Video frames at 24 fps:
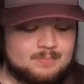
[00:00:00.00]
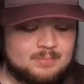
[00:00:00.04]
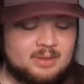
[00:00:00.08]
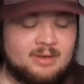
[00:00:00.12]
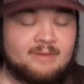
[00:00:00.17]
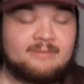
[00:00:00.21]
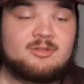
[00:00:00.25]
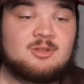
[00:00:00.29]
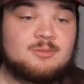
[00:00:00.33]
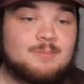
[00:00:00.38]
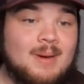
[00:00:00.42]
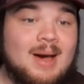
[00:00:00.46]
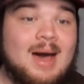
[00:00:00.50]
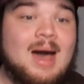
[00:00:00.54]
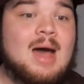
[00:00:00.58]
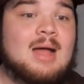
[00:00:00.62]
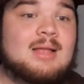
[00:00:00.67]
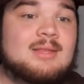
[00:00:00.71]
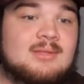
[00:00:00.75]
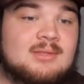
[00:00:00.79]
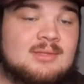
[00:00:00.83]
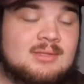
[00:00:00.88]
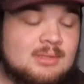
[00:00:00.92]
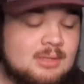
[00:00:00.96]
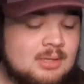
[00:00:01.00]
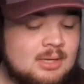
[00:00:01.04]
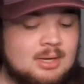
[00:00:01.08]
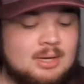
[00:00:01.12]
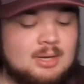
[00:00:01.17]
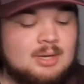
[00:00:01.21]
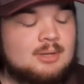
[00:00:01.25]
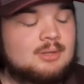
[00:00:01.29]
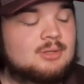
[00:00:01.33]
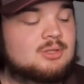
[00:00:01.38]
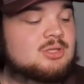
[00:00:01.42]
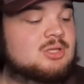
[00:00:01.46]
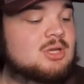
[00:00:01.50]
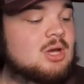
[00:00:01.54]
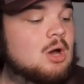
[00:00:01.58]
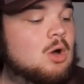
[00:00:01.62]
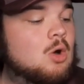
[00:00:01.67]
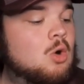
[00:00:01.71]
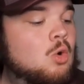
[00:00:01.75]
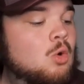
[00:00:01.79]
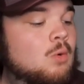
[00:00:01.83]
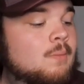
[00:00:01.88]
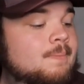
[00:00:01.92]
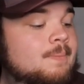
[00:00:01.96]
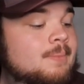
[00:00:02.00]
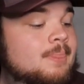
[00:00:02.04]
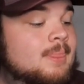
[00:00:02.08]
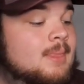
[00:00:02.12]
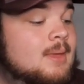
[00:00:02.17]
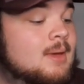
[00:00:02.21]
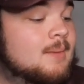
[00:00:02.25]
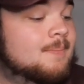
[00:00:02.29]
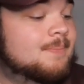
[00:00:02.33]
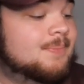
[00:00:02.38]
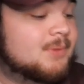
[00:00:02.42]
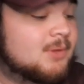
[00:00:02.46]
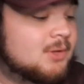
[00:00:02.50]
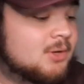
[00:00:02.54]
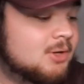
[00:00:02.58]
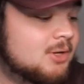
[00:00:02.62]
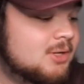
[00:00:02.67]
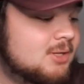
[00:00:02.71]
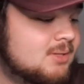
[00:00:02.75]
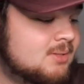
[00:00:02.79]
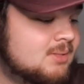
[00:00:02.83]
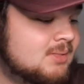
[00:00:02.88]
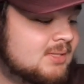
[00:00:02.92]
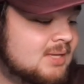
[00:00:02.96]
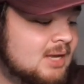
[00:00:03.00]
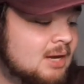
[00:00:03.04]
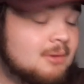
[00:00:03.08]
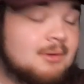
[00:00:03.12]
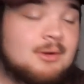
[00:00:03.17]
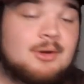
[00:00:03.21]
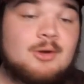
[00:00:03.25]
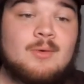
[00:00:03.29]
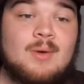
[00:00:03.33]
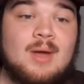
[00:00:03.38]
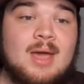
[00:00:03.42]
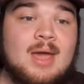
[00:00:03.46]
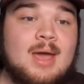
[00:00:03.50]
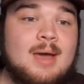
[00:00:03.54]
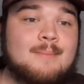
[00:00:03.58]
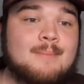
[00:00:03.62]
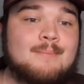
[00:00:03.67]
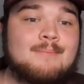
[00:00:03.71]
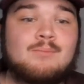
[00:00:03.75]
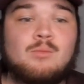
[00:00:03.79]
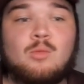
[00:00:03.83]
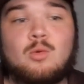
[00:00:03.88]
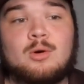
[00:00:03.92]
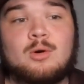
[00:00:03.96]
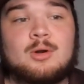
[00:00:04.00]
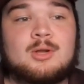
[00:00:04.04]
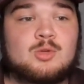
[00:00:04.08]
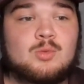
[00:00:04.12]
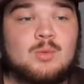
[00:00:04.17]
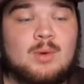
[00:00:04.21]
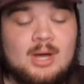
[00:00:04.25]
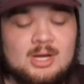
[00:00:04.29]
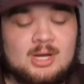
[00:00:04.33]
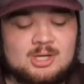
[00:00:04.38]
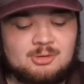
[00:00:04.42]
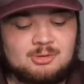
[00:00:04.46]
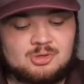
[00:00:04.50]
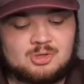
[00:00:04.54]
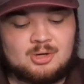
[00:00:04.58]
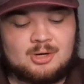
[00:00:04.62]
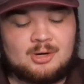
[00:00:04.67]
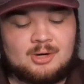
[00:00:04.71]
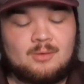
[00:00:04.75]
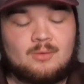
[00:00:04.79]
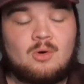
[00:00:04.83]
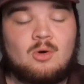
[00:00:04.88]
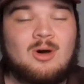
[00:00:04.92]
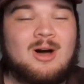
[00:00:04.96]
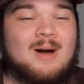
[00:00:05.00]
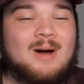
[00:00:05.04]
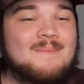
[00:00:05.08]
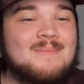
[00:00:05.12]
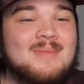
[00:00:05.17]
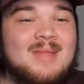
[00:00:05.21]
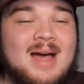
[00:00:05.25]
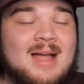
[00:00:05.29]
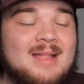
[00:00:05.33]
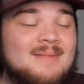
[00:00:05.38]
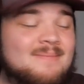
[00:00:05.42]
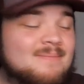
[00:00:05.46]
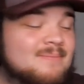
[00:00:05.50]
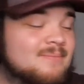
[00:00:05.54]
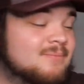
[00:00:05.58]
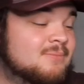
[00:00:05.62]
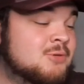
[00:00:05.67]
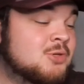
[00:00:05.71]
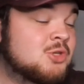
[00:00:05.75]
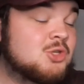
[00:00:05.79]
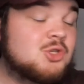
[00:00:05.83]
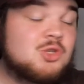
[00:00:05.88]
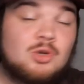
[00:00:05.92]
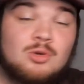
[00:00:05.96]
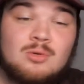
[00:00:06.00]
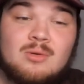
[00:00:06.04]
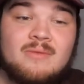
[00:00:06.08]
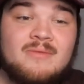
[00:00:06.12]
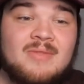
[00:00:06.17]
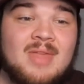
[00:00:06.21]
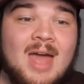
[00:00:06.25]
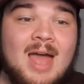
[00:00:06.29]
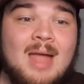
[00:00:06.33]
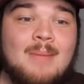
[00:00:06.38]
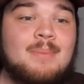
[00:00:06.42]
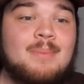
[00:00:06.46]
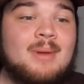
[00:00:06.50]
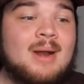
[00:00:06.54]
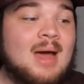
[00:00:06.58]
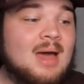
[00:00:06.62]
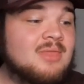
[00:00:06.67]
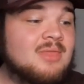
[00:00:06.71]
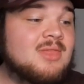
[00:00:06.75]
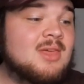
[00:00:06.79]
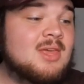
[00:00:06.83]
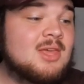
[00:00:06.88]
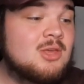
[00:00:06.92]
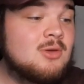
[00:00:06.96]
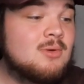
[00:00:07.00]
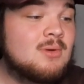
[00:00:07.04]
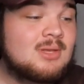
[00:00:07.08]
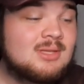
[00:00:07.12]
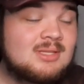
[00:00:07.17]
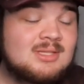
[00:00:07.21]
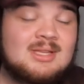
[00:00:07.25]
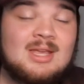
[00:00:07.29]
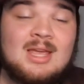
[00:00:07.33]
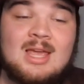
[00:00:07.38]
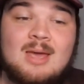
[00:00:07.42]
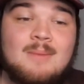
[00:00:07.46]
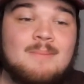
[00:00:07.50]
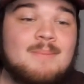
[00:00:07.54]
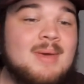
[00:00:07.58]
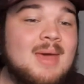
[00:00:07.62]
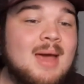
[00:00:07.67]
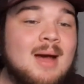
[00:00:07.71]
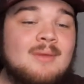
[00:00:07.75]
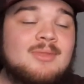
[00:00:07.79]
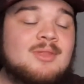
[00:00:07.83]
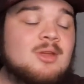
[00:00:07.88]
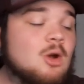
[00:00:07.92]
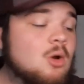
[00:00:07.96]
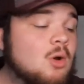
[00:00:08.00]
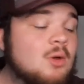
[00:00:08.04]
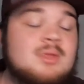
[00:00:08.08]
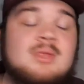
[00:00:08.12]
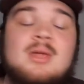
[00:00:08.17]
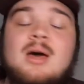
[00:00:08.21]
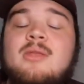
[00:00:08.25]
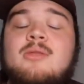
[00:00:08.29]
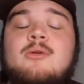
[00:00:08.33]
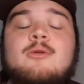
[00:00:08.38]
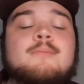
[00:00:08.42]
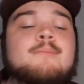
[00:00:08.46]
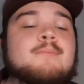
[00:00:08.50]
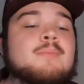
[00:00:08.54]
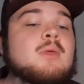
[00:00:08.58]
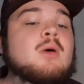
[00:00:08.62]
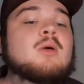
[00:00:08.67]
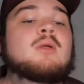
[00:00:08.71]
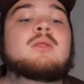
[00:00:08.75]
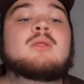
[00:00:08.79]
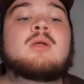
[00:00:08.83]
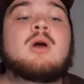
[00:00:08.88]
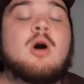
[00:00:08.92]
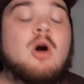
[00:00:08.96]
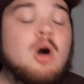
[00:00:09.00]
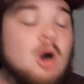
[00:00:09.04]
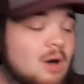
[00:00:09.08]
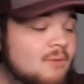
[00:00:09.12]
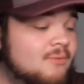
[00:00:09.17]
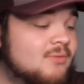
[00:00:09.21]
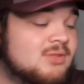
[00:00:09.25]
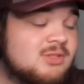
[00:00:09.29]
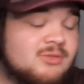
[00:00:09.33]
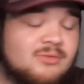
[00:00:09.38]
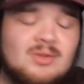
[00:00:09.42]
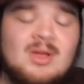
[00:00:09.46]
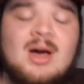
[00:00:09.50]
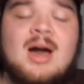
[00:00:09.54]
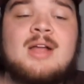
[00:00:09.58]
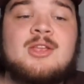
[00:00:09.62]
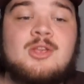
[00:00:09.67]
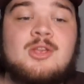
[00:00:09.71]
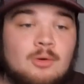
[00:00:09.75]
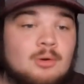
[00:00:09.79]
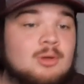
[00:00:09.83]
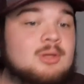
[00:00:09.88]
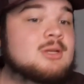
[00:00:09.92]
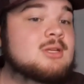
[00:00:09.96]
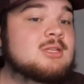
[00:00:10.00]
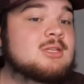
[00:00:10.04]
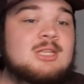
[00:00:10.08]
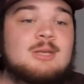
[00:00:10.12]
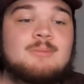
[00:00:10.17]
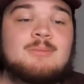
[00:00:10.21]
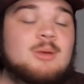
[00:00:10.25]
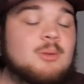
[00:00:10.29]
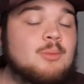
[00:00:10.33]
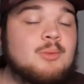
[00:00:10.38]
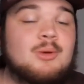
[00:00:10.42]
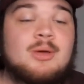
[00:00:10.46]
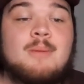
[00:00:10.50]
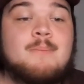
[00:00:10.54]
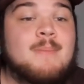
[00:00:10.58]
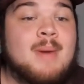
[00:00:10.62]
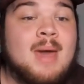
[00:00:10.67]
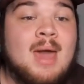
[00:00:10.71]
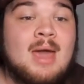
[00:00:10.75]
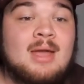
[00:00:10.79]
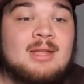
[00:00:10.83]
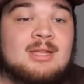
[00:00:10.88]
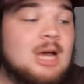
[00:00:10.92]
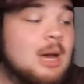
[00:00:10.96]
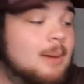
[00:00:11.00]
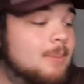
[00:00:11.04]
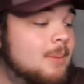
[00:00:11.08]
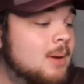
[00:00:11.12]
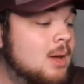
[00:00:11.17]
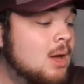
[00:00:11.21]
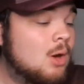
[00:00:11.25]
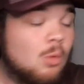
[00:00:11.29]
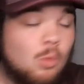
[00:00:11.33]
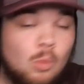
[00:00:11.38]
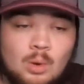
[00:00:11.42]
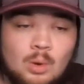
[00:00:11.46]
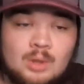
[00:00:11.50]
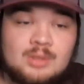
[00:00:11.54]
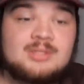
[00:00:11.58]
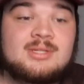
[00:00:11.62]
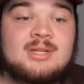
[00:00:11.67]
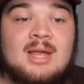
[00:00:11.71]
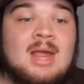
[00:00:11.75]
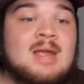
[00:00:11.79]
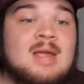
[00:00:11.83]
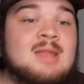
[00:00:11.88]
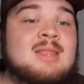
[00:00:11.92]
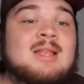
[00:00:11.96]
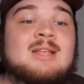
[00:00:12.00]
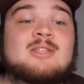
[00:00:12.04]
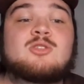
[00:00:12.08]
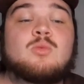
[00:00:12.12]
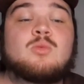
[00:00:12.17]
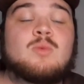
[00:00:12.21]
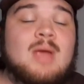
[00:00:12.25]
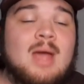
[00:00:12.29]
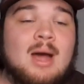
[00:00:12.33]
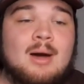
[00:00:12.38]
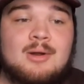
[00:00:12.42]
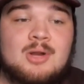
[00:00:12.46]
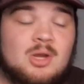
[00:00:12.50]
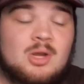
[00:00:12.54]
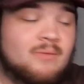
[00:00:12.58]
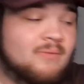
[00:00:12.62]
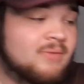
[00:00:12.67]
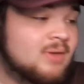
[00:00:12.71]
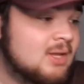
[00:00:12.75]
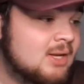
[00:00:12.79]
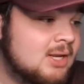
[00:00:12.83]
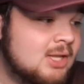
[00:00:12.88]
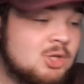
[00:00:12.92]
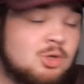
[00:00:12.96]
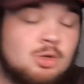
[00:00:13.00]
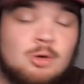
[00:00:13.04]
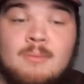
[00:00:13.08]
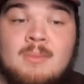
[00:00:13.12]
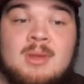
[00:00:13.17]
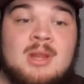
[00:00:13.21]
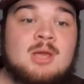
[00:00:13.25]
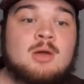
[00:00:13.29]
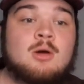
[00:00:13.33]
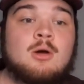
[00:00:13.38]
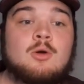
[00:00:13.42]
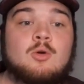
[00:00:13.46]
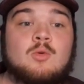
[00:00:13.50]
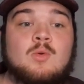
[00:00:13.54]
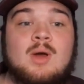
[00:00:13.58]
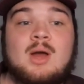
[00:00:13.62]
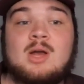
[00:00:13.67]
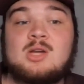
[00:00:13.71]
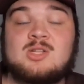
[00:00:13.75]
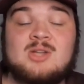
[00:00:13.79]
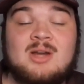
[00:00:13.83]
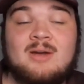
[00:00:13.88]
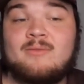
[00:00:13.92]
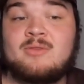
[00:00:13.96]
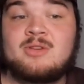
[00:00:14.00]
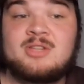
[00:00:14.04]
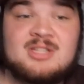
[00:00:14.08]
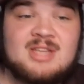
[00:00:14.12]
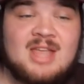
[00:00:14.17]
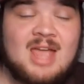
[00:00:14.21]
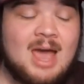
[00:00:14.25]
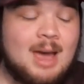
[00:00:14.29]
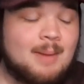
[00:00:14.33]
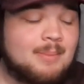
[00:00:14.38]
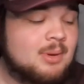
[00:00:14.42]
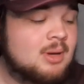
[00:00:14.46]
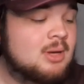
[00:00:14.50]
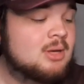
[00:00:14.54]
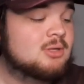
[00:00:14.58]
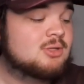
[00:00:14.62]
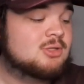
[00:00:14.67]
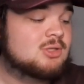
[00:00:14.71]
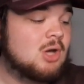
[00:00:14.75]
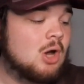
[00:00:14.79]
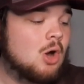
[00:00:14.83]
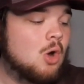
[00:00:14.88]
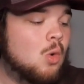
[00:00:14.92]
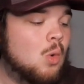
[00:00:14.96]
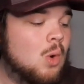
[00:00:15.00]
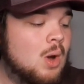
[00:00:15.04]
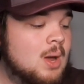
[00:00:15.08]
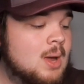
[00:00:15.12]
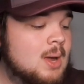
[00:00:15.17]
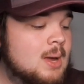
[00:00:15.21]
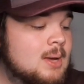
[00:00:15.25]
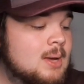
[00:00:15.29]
of spots. So could Derek Graham work his way into a starting role? I'm not sure of that, but I think you could see him be out there. Another offensive line, you're going to see people get banged up. Once again, that's the reality of getting into a mini car crash every snap. So